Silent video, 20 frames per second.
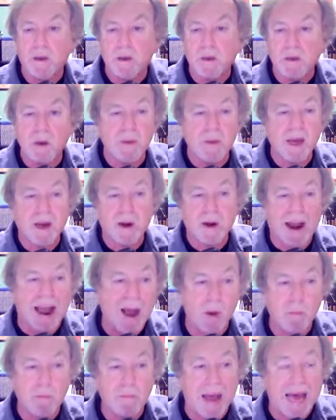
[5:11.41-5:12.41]
No matter
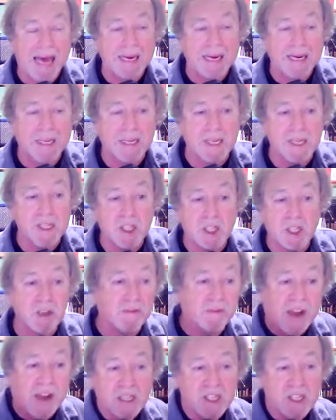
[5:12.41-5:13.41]
how bad it is,
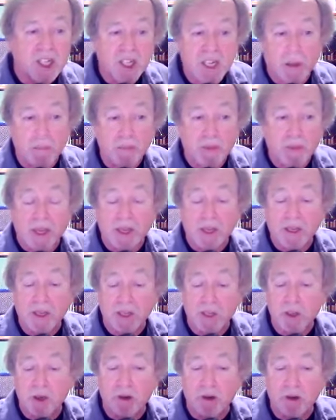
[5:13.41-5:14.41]
you've got something
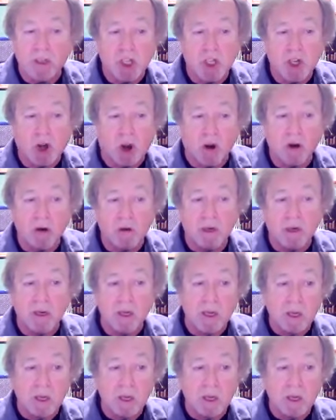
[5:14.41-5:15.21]
you can start